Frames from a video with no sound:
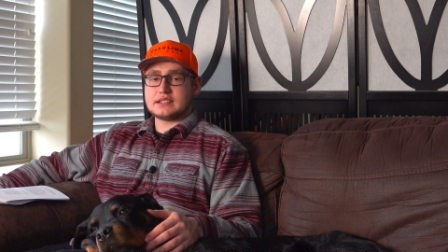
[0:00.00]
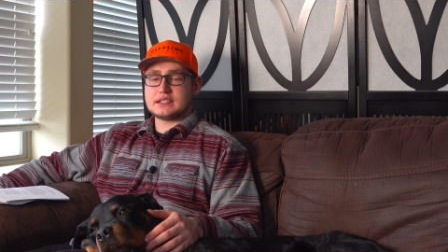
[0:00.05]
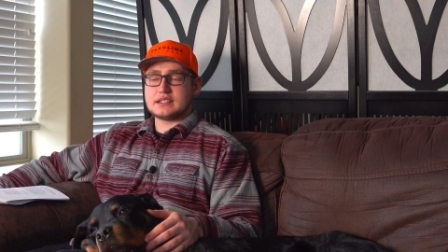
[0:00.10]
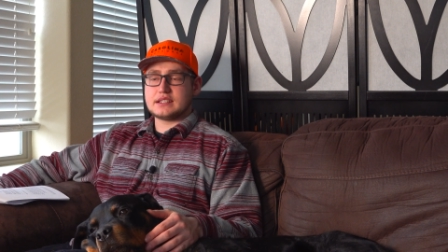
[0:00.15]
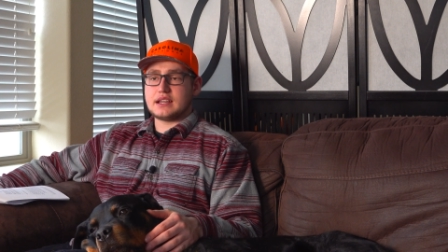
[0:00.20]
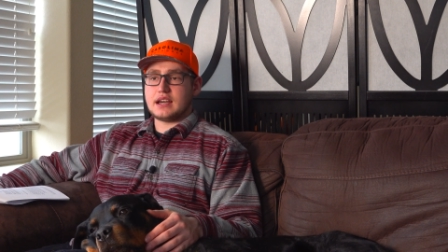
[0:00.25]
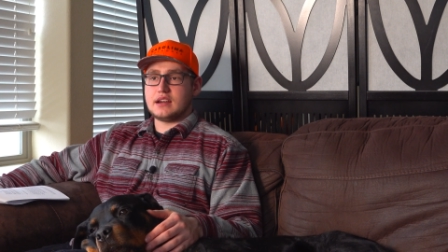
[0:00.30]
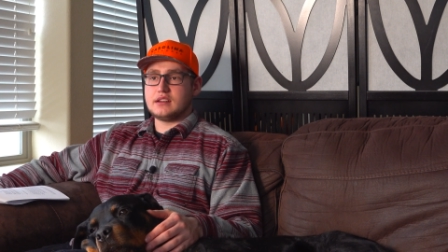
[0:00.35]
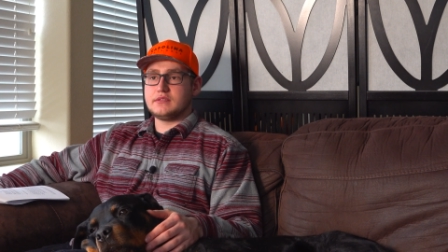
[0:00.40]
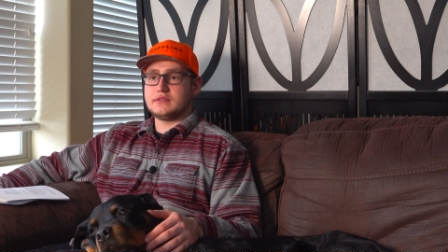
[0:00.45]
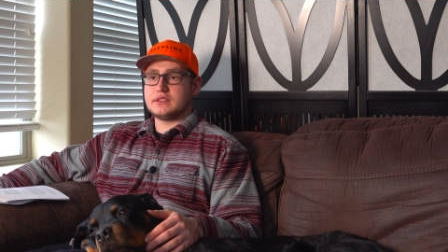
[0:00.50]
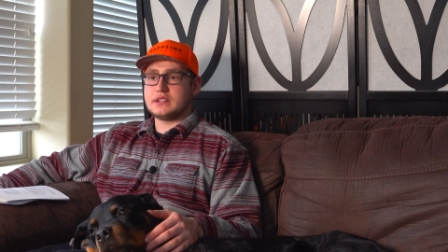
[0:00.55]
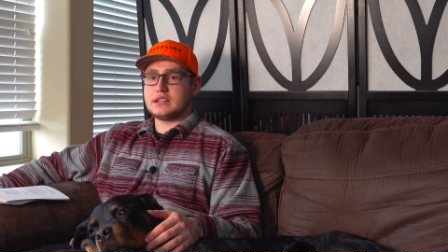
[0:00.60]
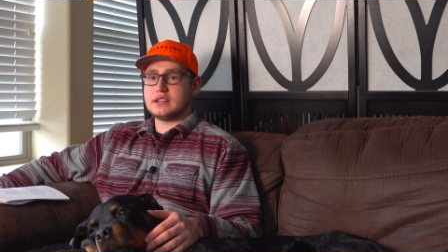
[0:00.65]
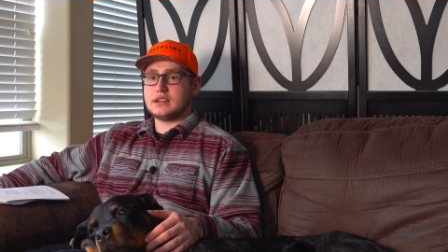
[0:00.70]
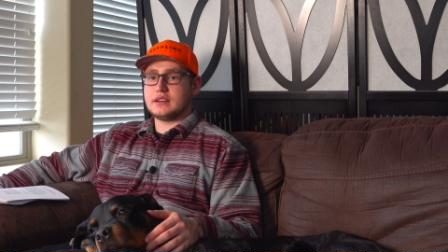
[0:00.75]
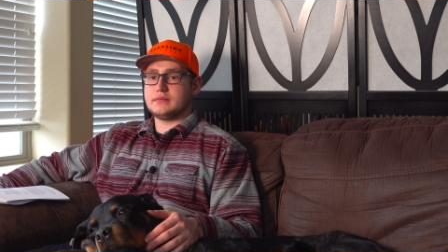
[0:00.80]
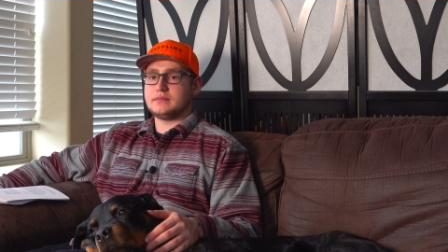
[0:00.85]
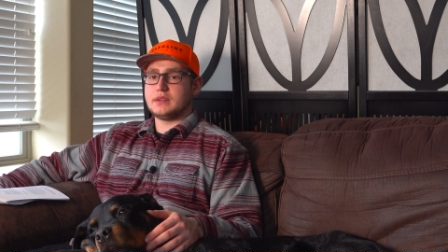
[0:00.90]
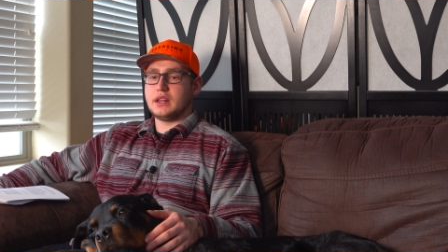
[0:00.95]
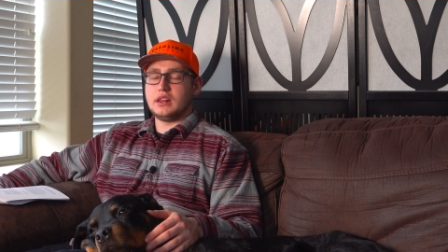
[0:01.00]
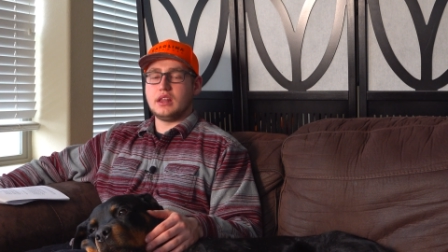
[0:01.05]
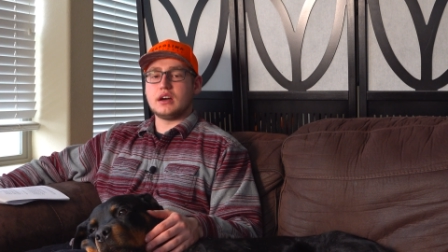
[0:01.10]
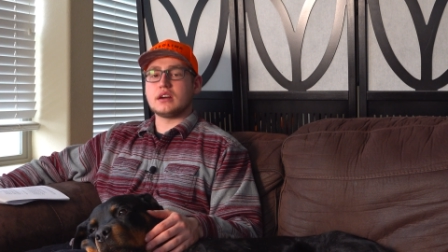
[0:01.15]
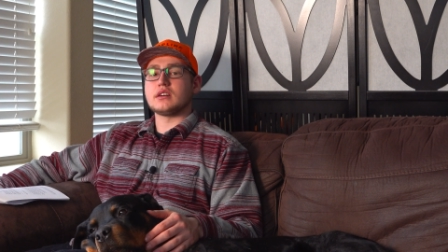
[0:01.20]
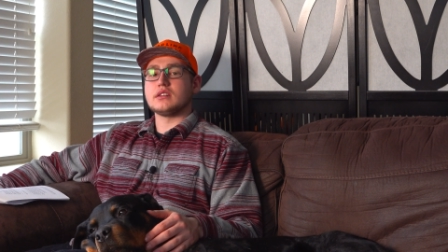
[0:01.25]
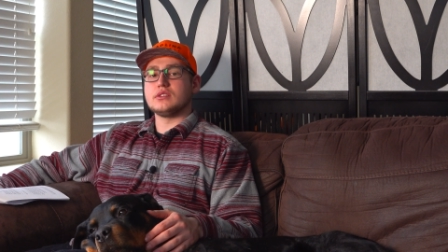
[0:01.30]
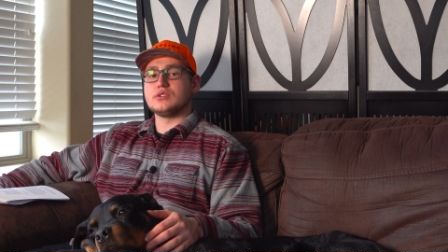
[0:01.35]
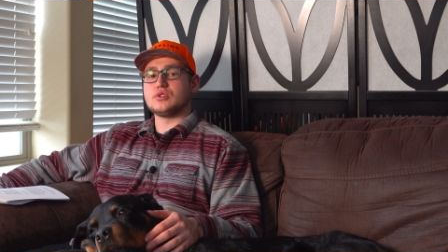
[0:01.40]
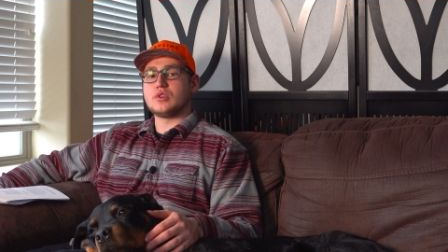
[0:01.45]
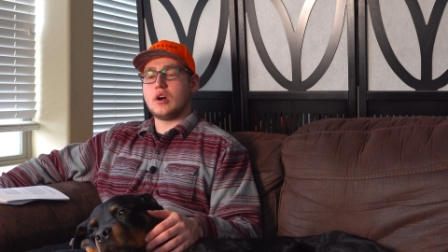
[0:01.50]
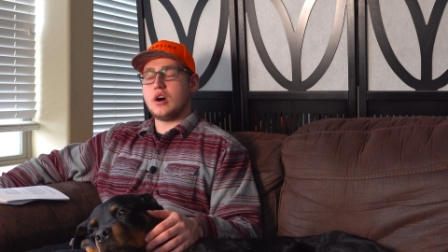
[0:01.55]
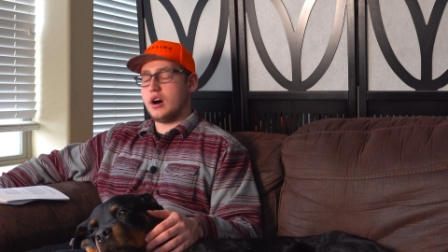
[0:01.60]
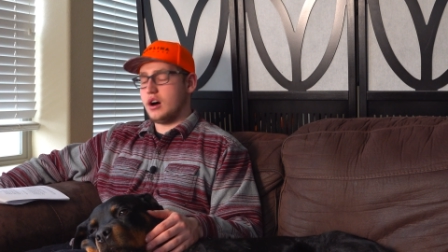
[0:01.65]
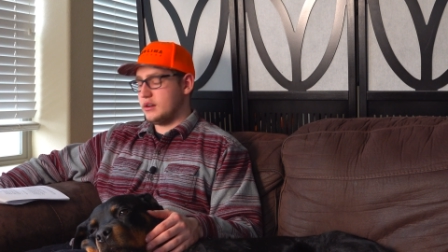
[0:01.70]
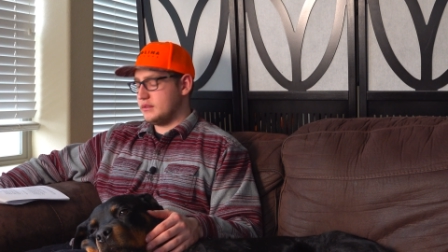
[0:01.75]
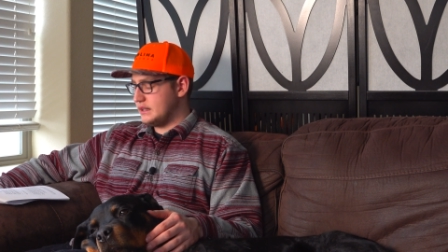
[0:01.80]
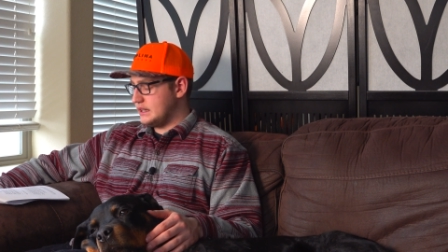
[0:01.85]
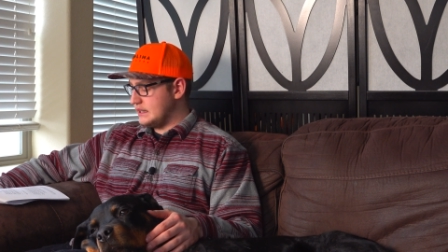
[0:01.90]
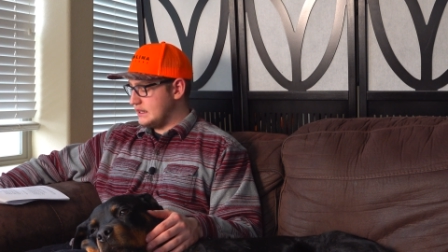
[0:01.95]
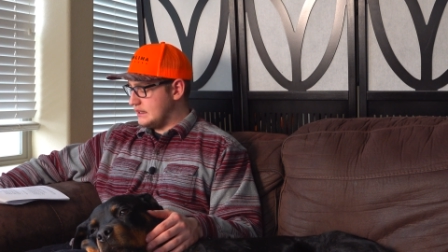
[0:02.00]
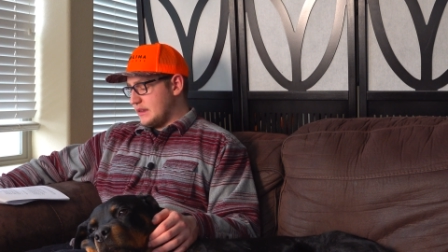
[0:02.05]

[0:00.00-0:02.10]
It's kind of the luck of the draw.